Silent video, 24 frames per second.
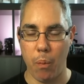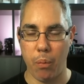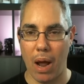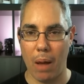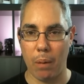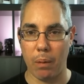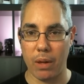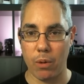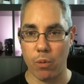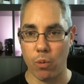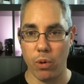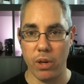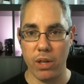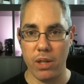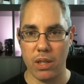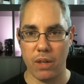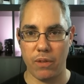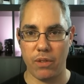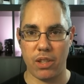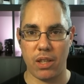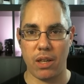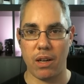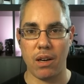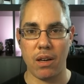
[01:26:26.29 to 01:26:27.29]
probably wouldn't
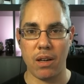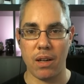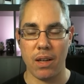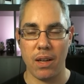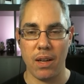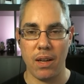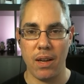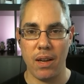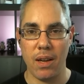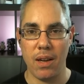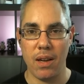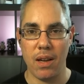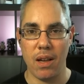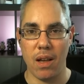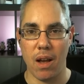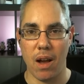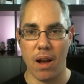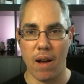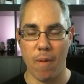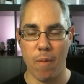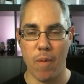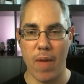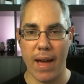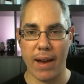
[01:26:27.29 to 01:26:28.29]
have shared
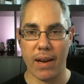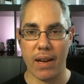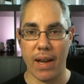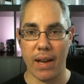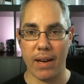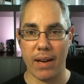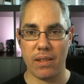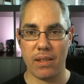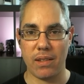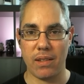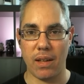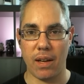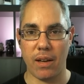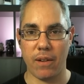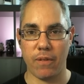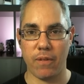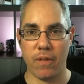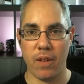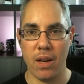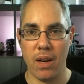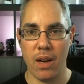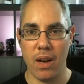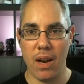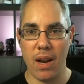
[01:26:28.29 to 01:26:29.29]
uh, that kind of stuff.